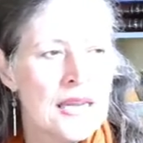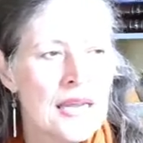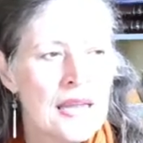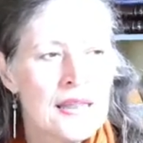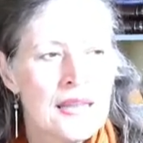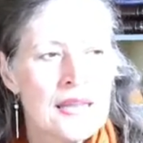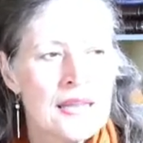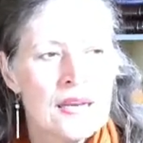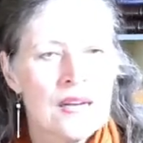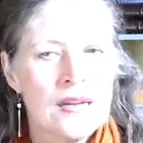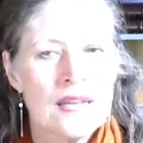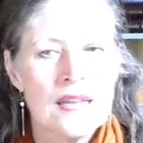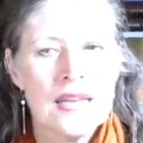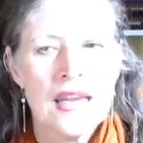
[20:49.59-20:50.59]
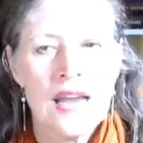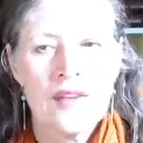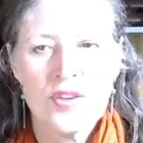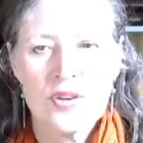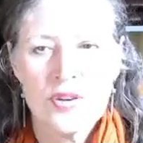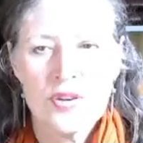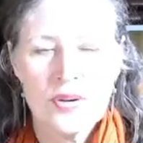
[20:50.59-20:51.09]
And then on the
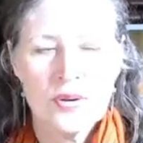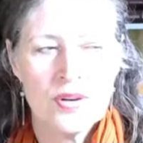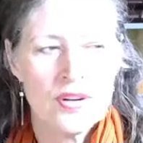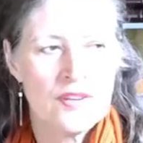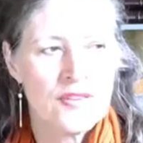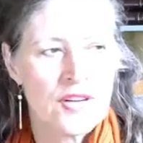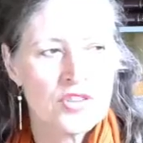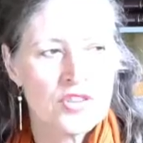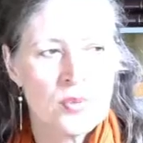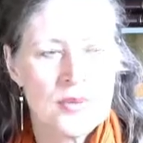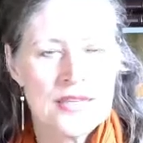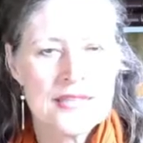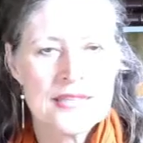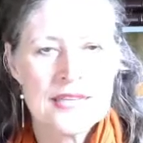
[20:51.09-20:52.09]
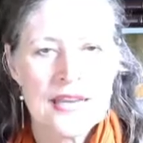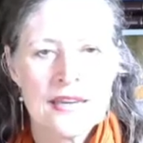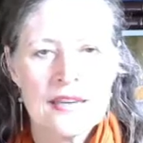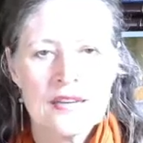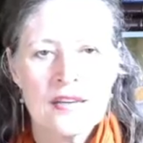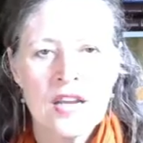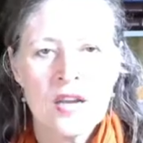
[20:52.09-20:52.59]
afternoon of October the
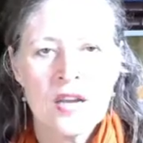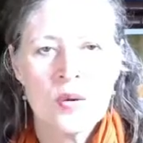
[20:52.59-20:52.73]
2nd,